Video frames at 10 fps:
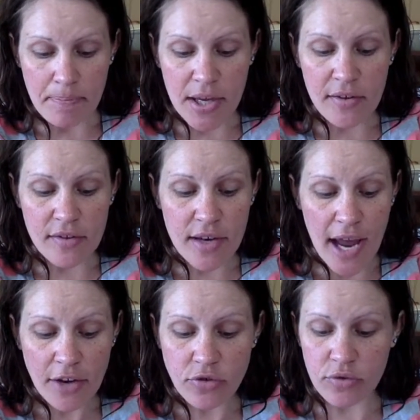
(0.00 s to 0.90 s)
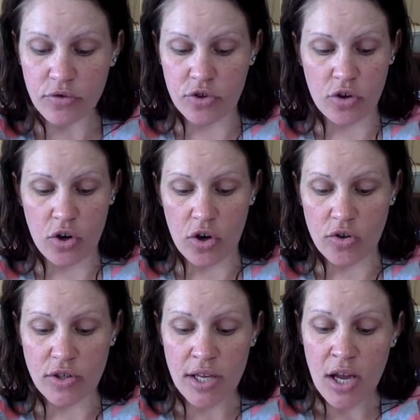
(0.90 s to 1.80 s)
because natural
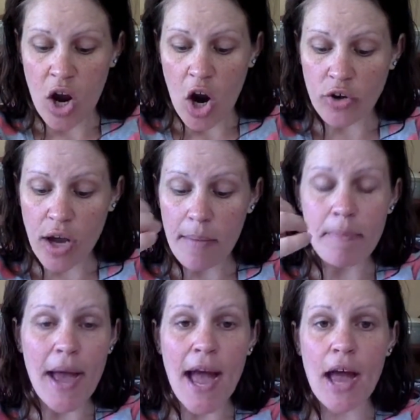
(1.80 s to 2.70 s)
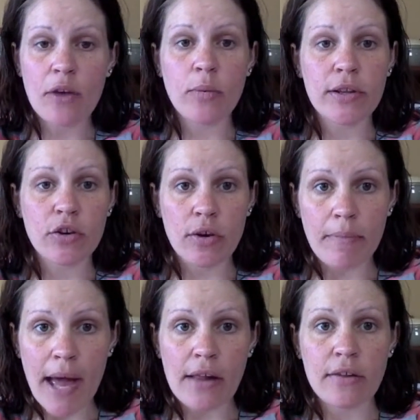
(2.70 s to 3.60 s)
sugars are not bad when they're in
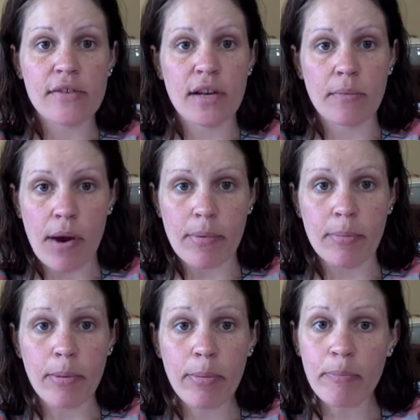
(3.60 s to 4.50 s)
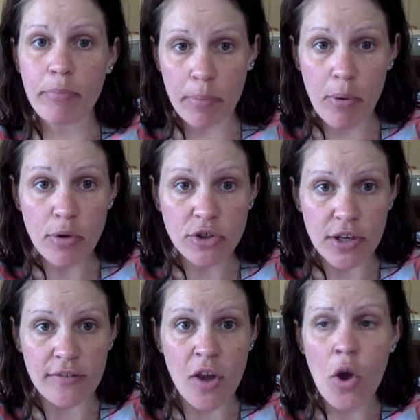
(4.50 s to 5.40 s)
balance and in proper
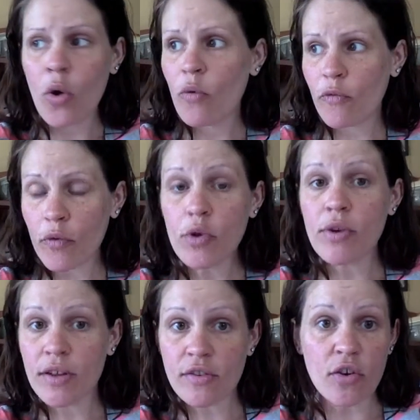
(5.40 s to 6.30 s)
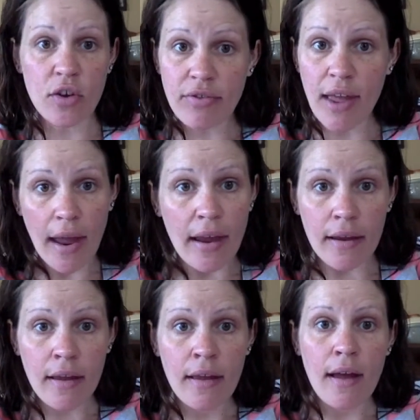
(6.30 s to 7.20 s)
proportions. Fruit is a good
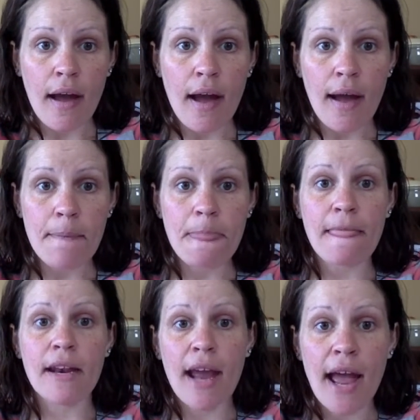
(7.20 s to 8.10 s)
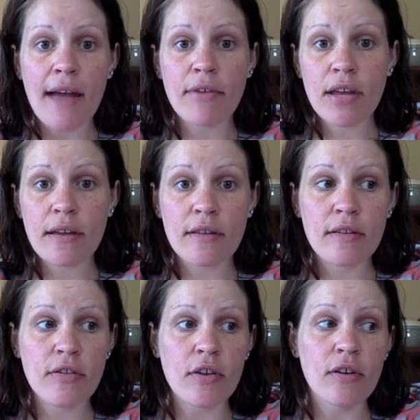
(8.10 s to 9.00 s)
thing. And having
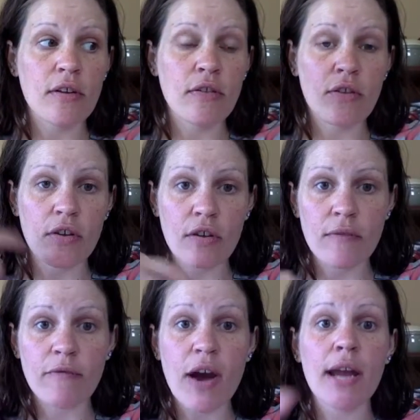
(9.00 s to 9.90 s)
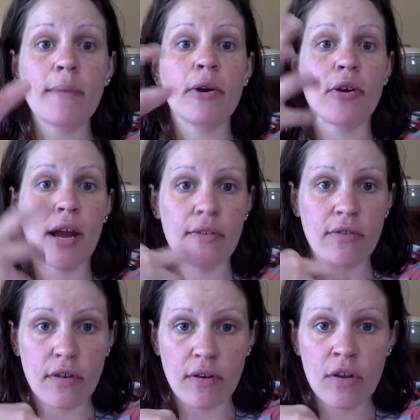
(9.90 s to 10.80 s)
the fiber
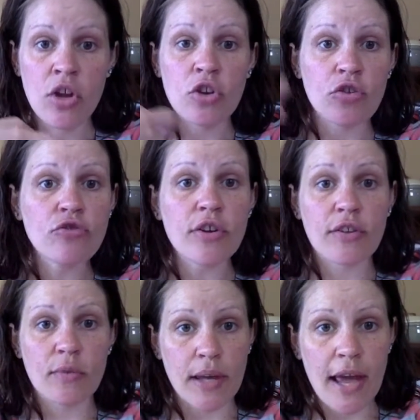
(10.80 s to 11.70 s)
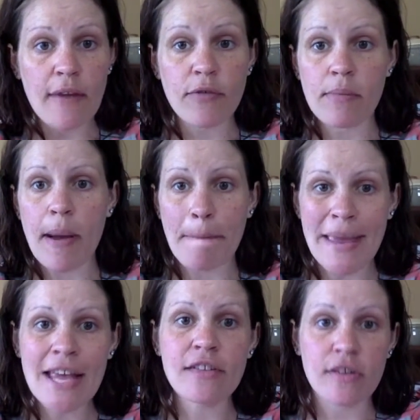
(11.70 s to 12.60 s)
and the nutrients we get from a
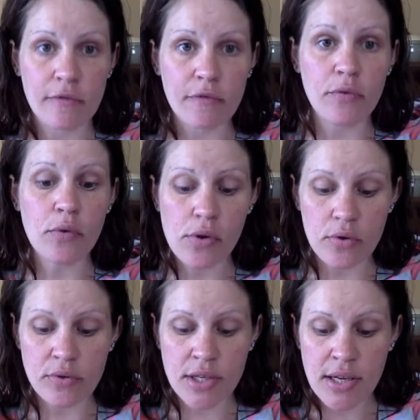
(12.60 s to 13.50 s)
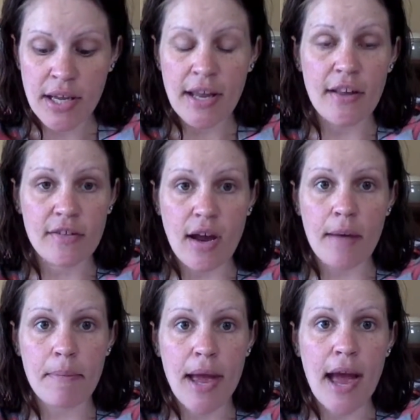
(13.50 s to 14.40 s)
piece of fruit is
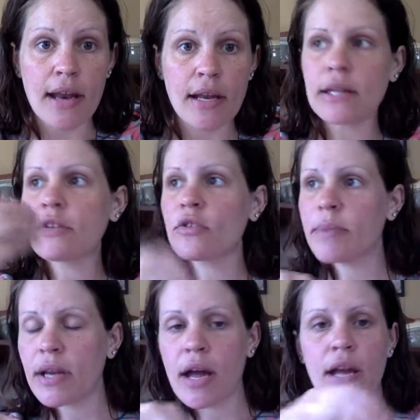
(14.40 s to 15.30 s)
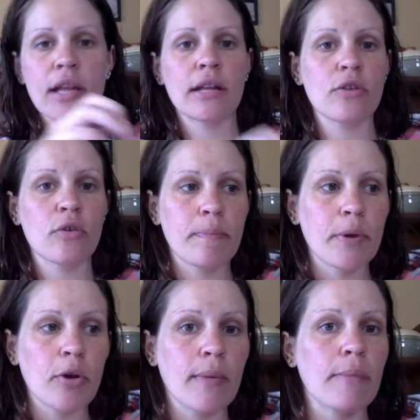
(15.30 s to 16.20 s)
not bad. A little bit of honey, a little
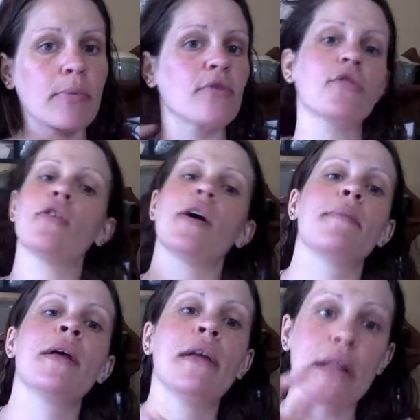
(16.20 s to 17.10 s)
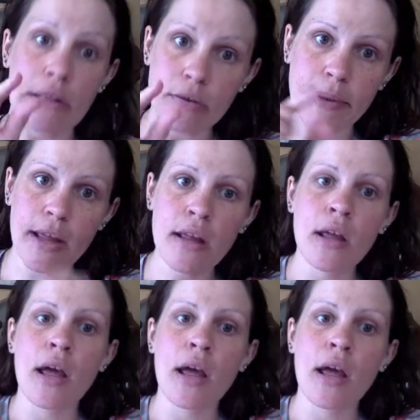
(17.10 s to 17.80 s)
pure maple syrup, a little bit,